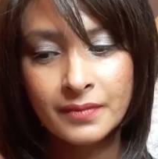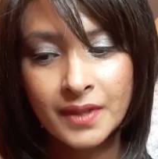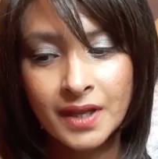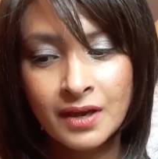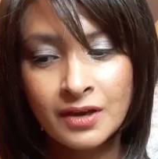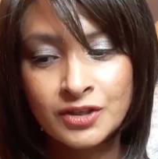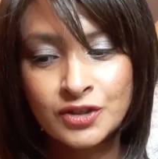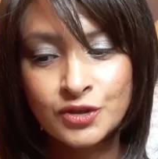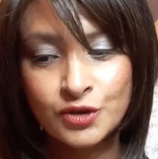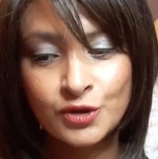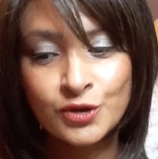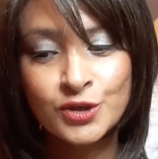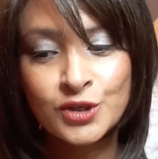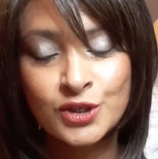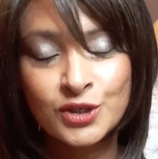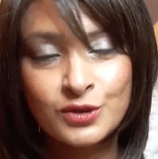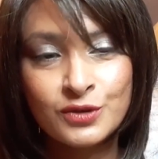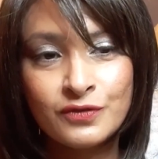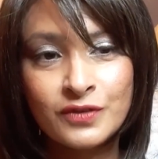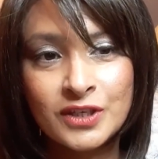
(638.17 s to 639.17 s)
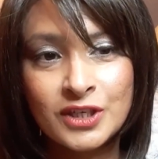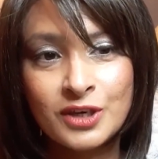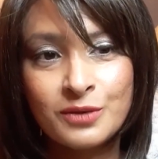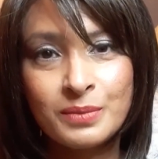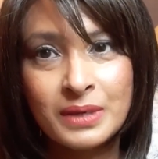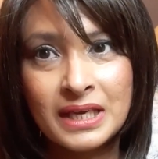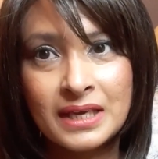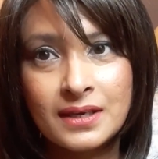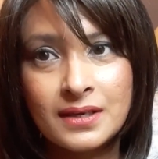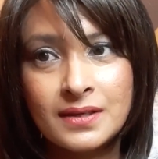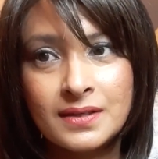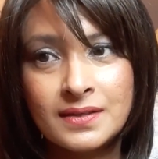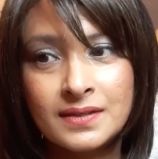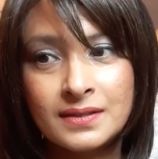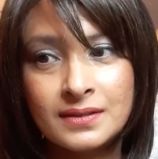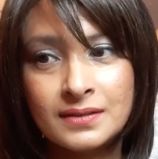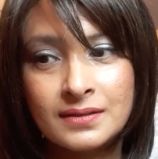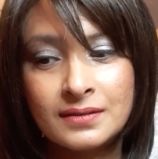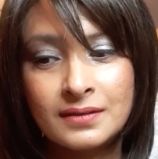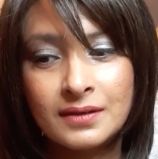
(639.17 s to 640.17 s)
I struggled to do a video
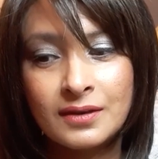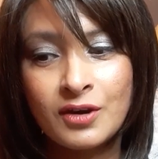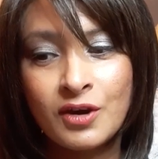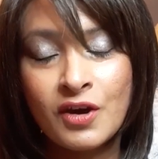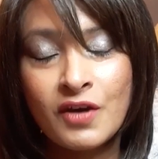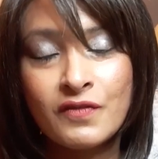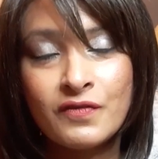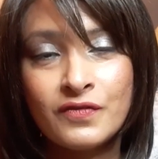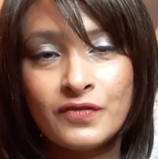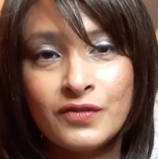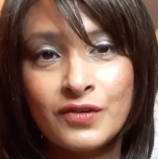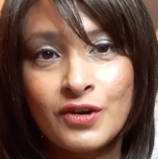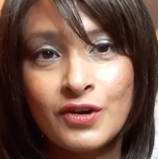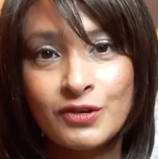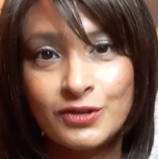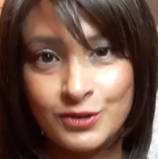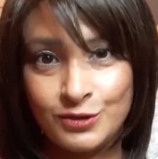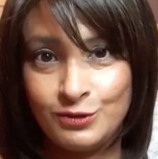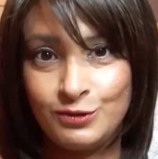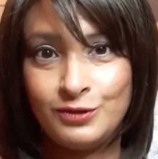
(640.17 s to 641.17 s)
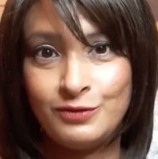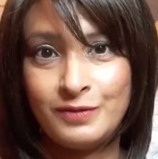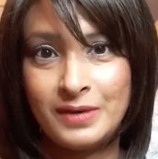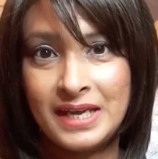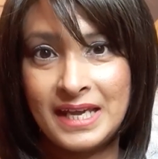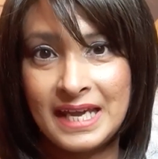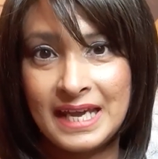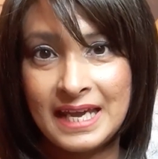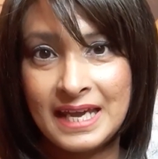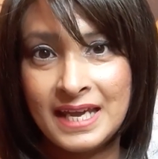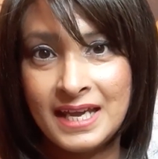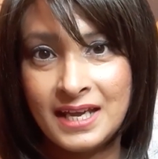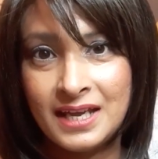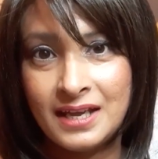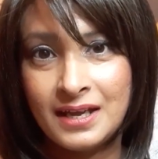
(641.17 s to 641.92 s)
because I've lost all of my hair.